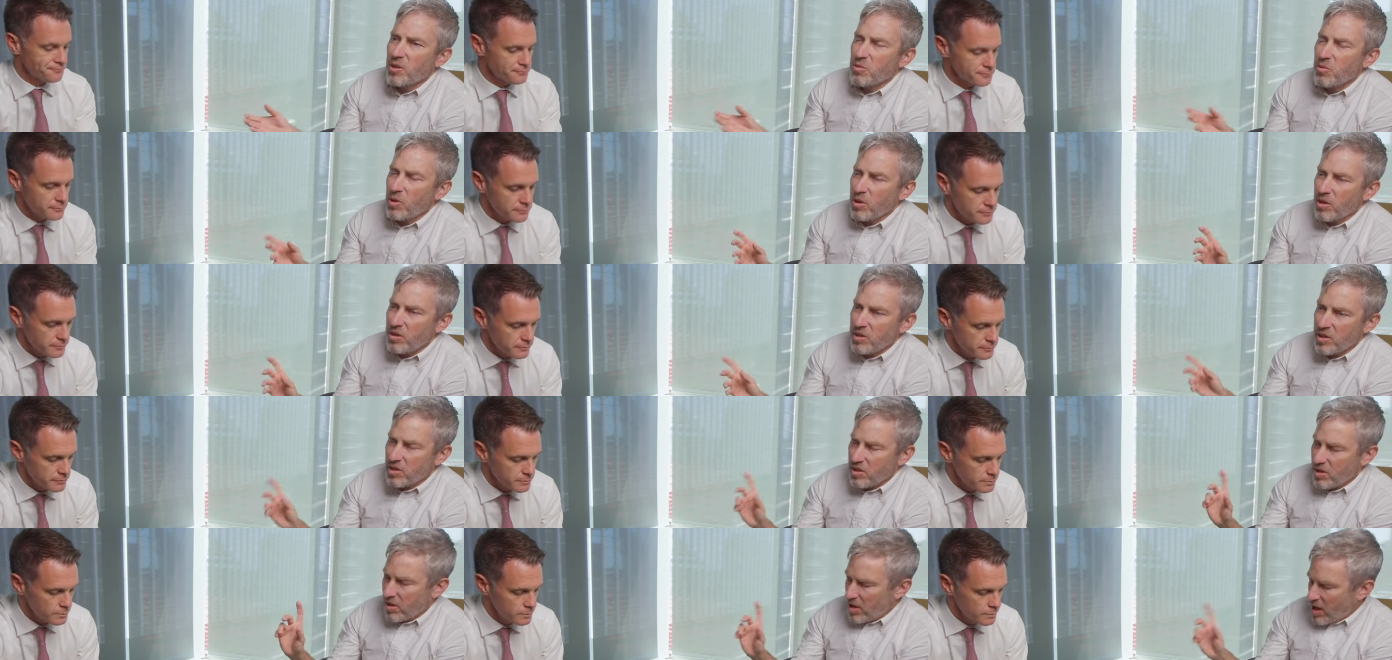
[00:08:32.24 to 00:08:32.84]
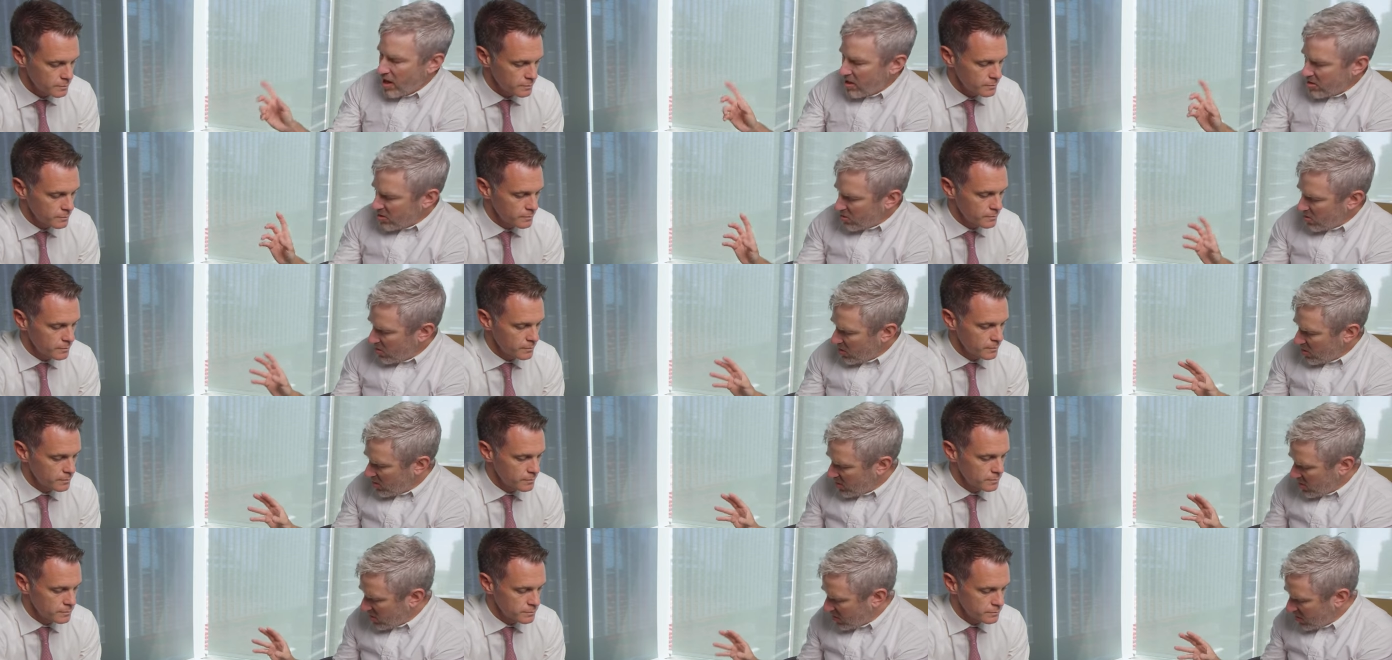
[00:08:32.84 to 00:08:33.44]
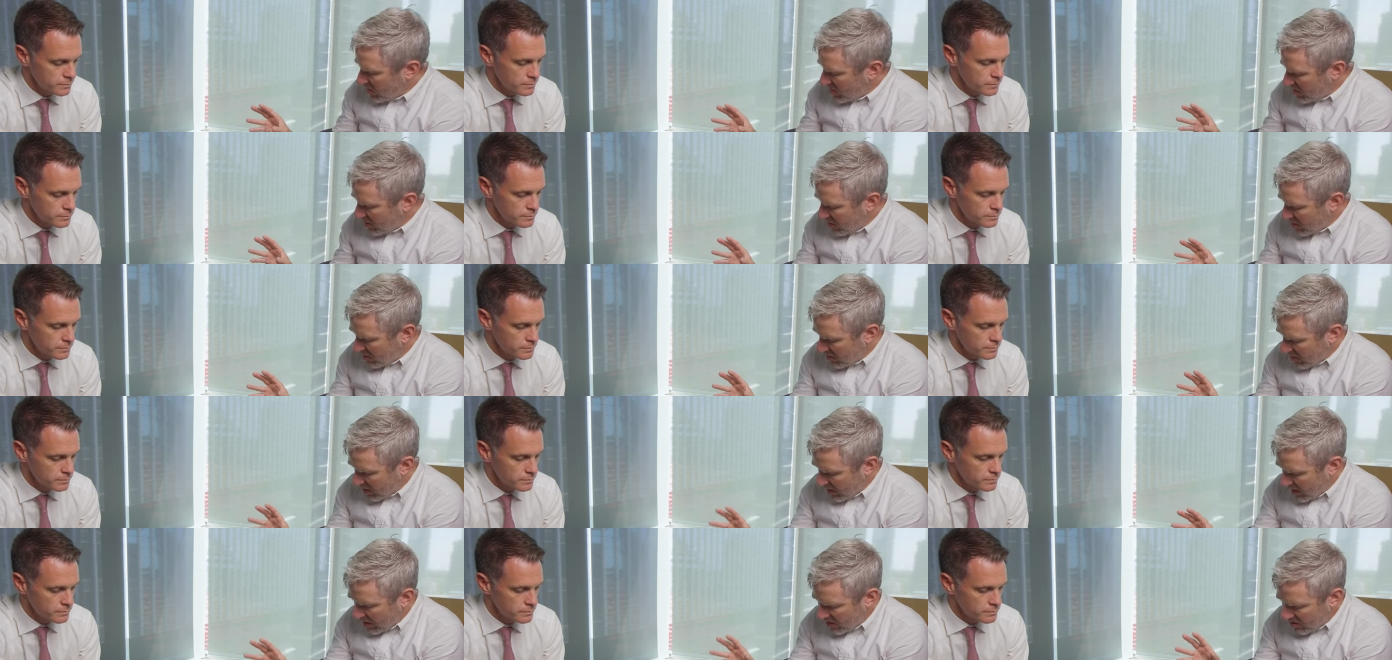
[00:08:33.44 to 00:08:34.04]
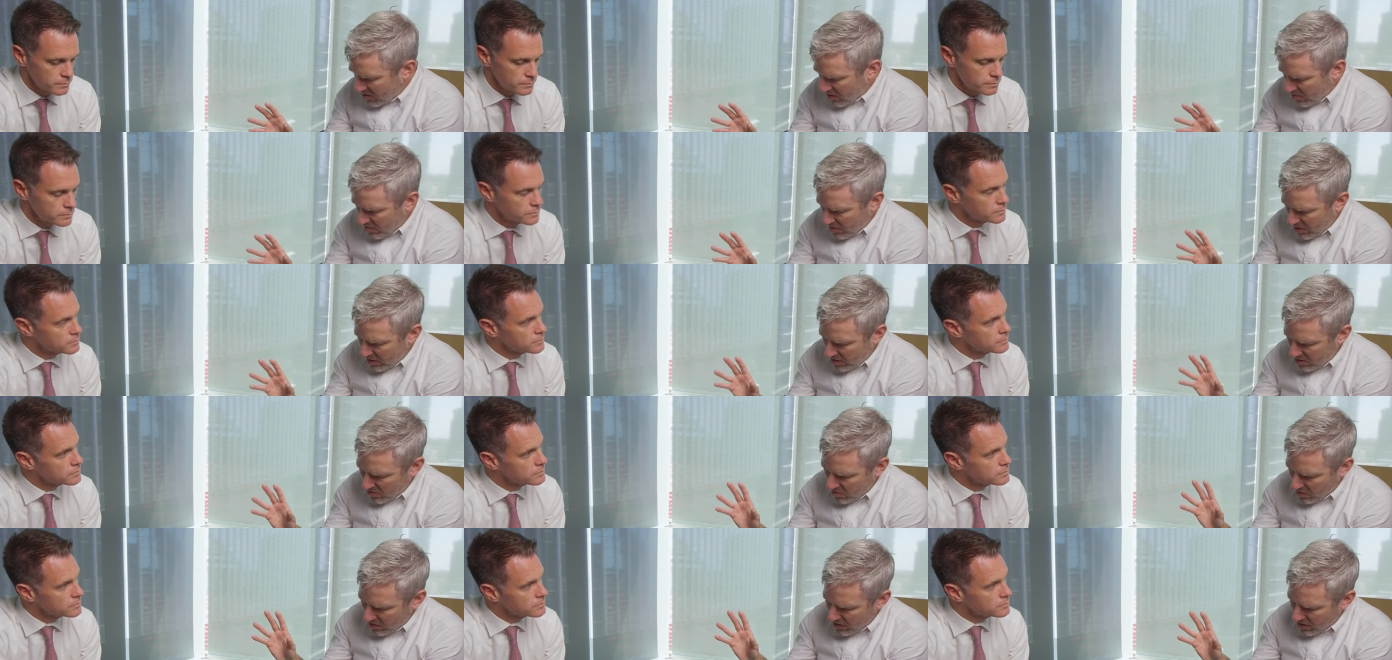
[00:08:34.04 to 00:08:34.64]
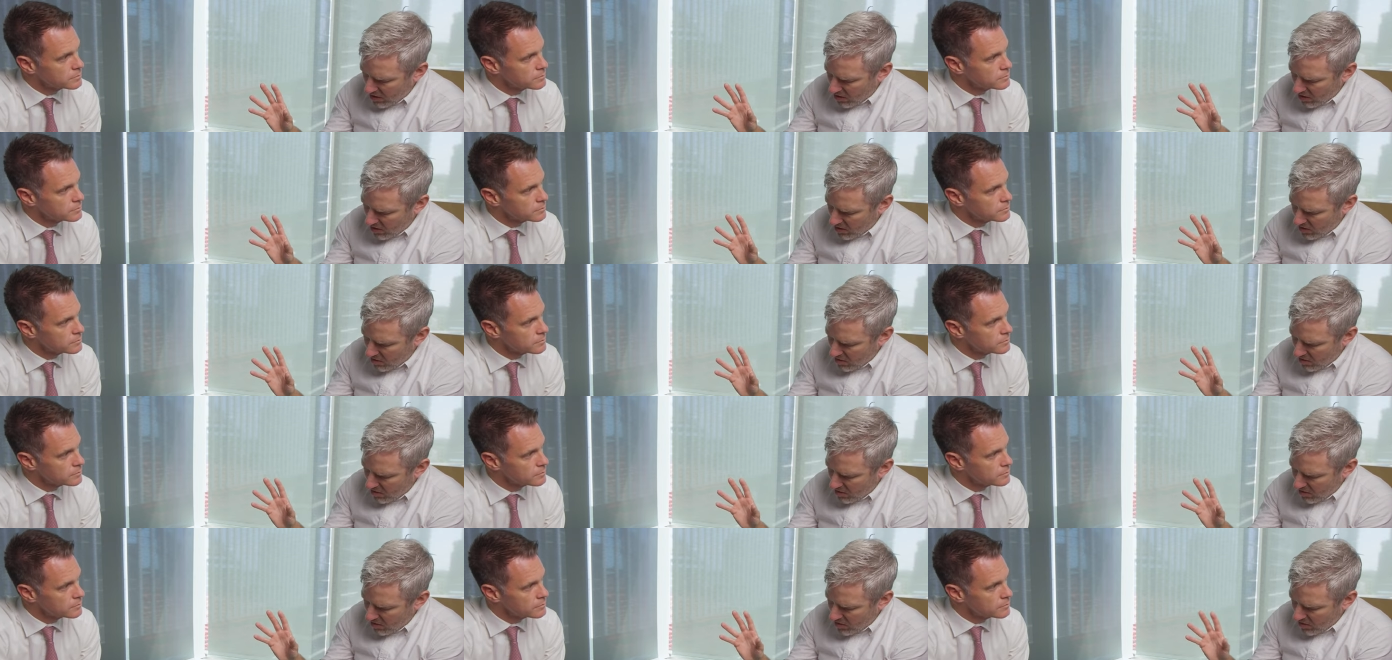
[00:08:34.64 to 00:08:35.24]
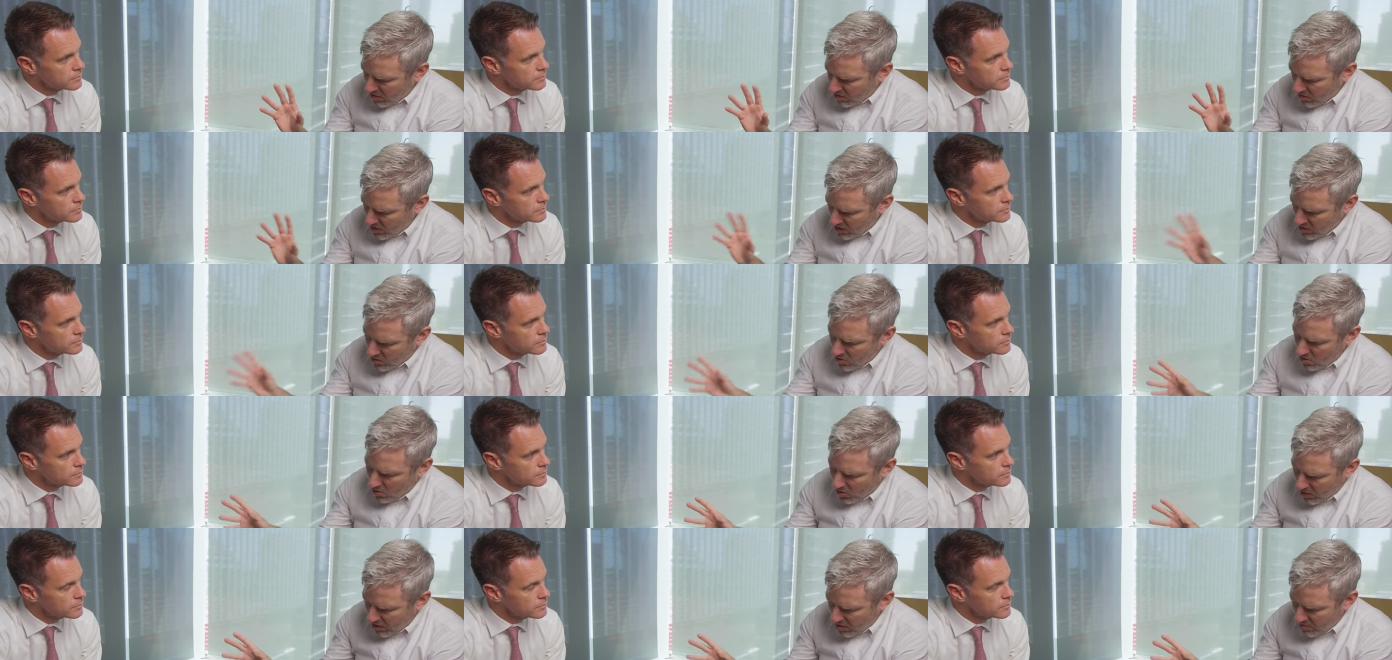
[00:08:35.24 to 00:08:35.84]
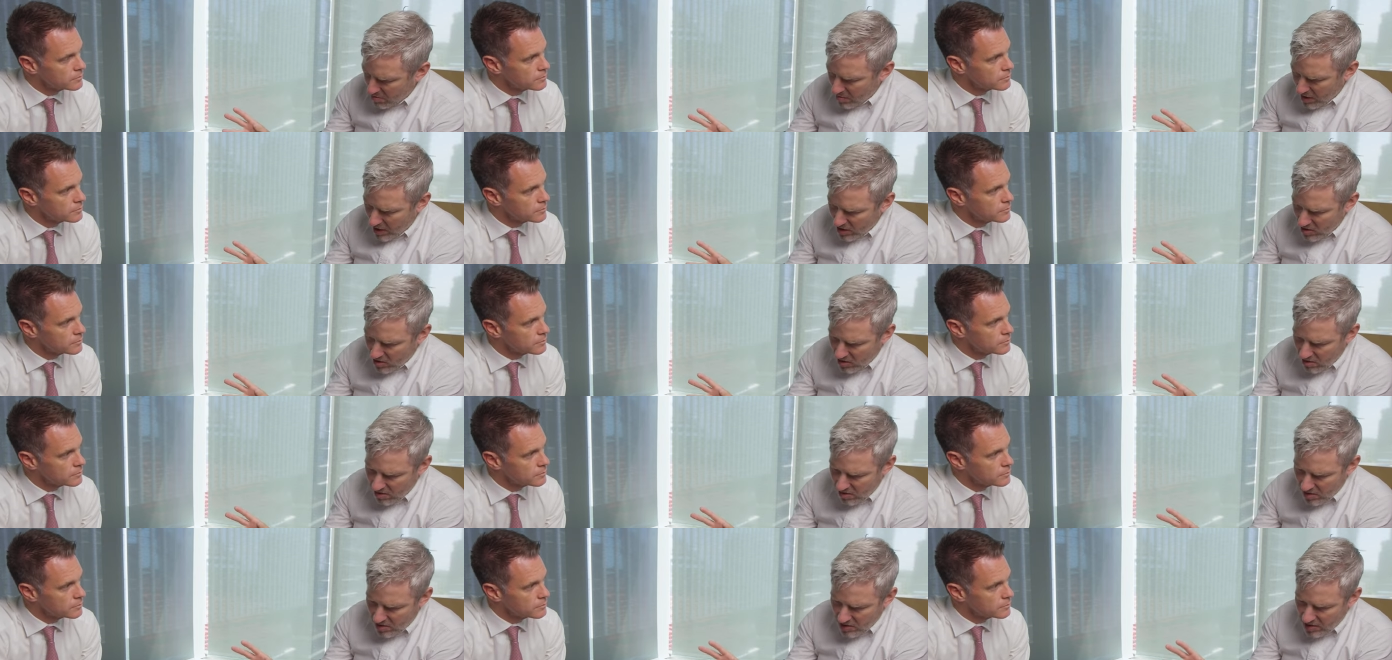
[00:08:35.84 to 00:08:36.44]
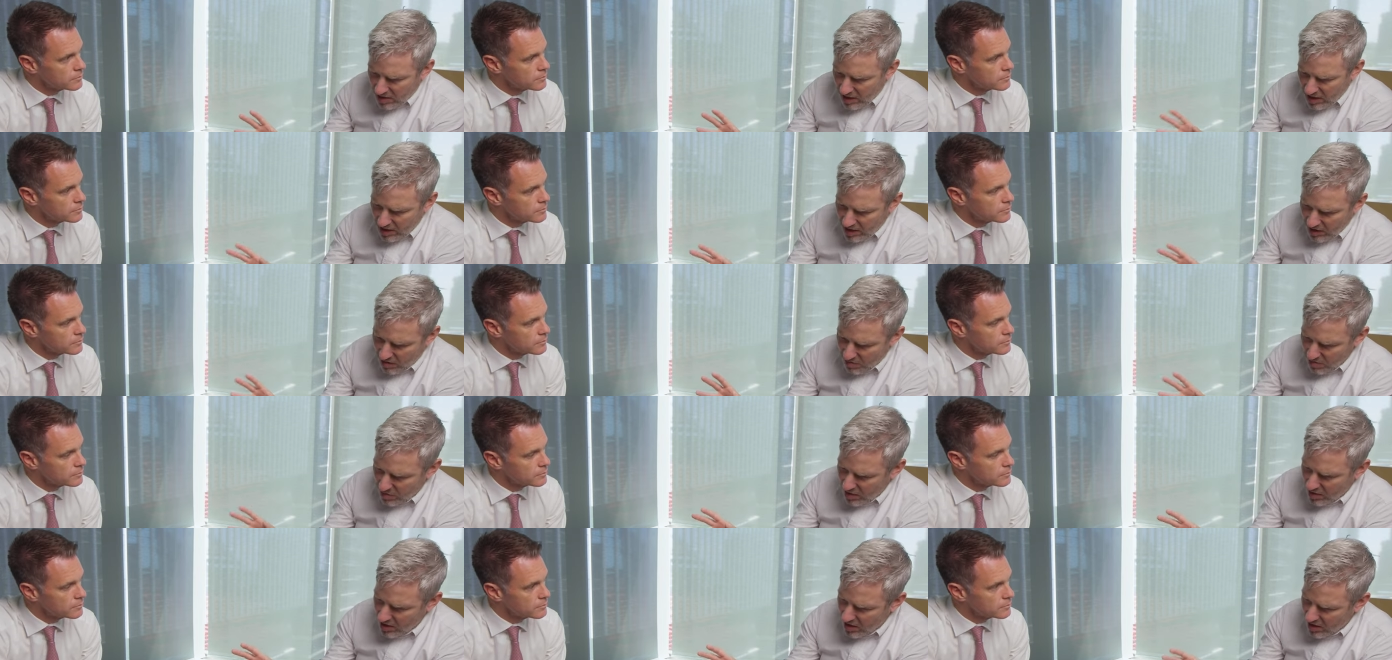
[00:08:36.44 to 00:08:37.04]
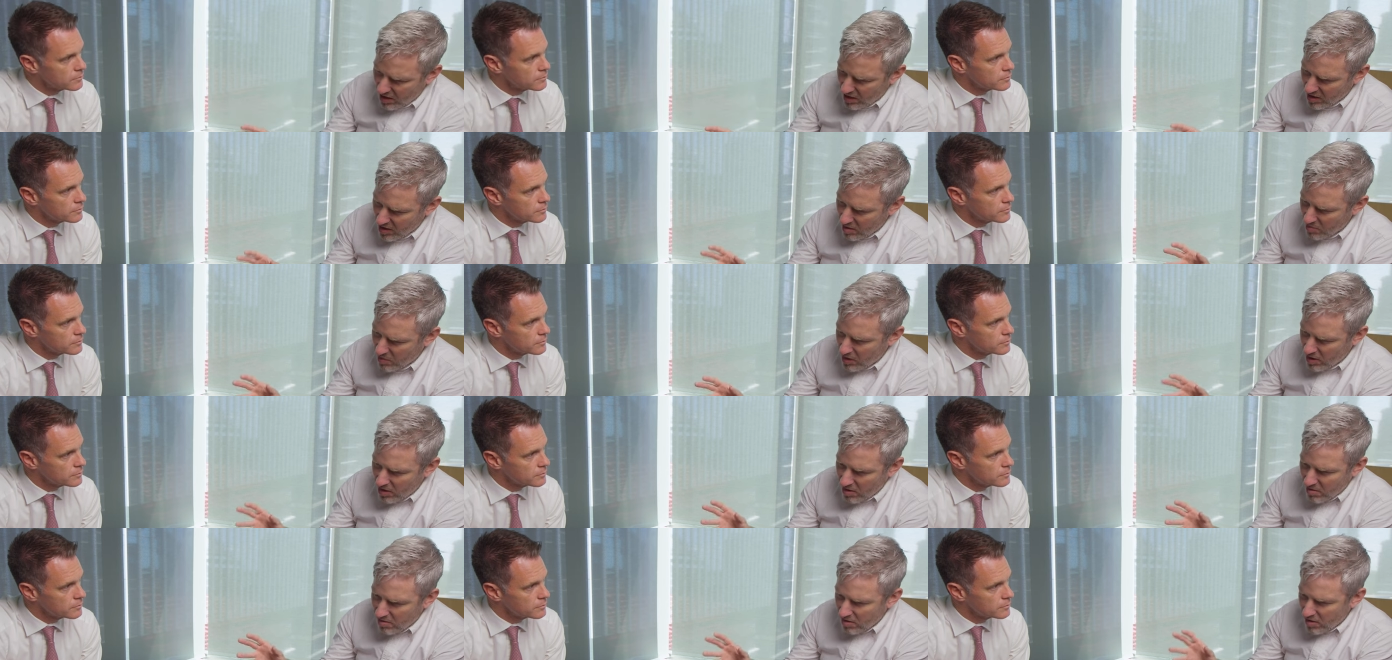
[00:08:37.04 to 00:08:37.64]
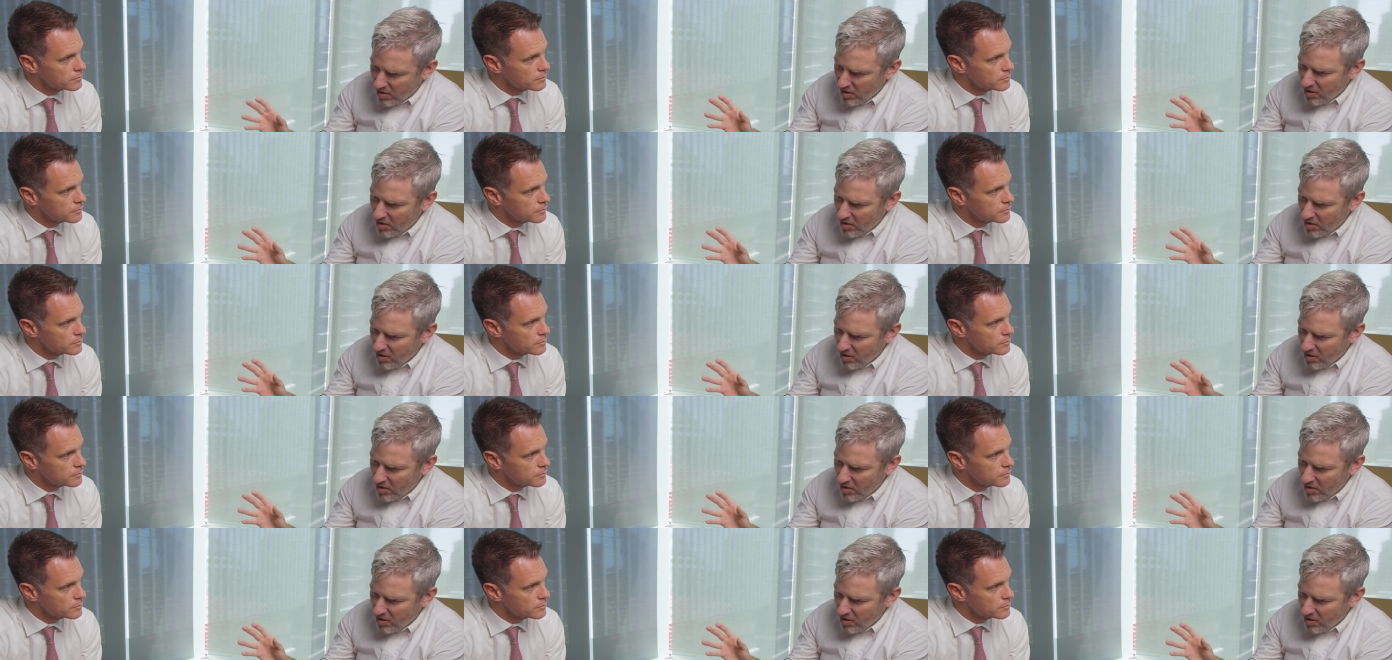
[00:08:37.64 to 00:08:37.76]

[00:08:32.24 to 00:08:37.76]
Speaker 1: as well, just the last question on this education piece, we know that the Victorian budget, the state government, they're committed